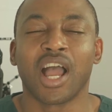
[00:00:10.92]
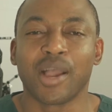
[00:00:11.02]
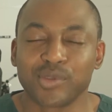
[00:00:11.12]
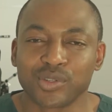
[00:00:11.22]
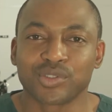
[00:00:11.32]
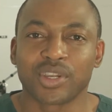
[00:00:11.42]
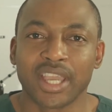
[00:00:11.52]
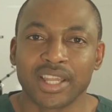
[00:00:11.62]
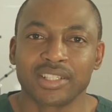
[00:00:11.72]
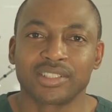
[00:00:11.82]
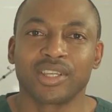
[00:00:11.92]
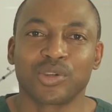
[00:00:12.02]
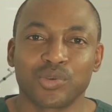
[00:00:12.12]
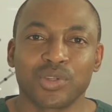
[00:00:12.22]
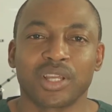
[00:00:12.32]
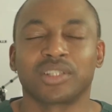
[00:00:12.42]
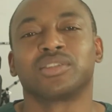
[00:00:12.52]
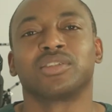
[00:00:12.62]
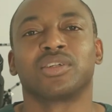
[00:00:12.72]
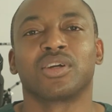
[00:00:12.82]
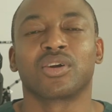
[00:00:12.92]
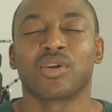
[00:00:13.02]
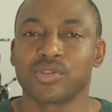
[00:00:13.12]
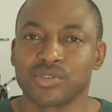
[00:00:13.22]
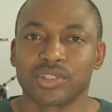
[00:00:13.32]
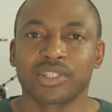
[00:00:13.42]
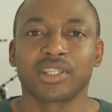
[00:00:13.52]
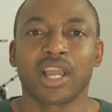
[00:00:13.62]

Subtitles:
I'm Dr. Kenneth Iguda, consultant